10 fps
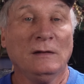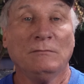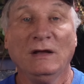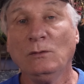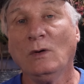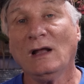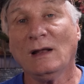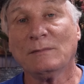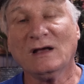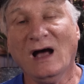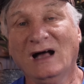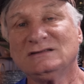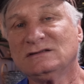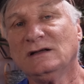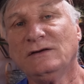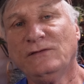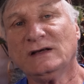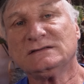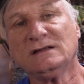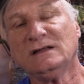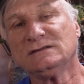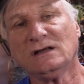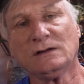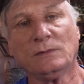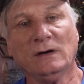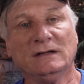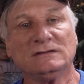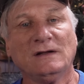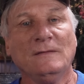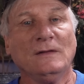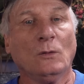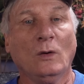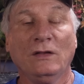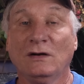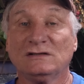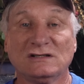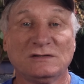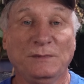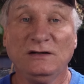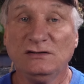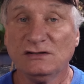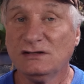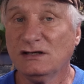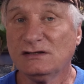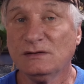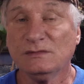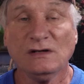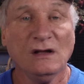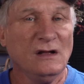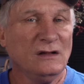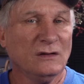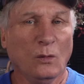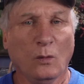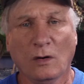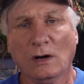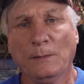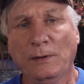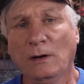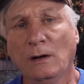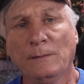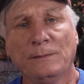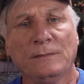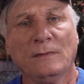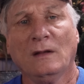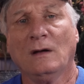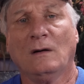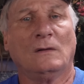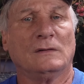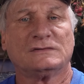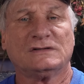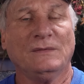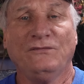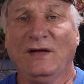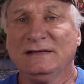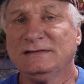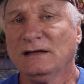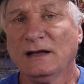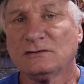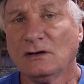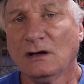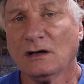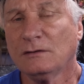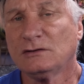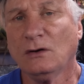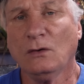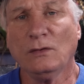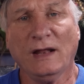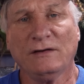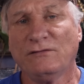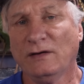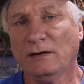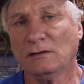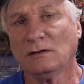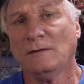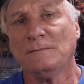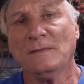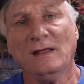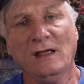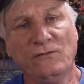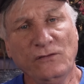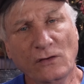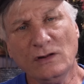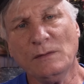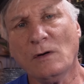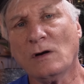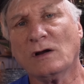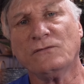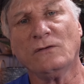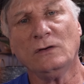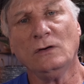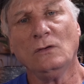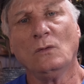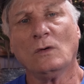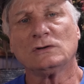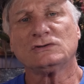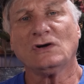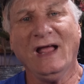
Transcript: Meanwhile, I'm constantly fixing these other brands, whether it's suspension systems, the water pump, or some fancy electronic control that had failed. If you're in the market for a new washer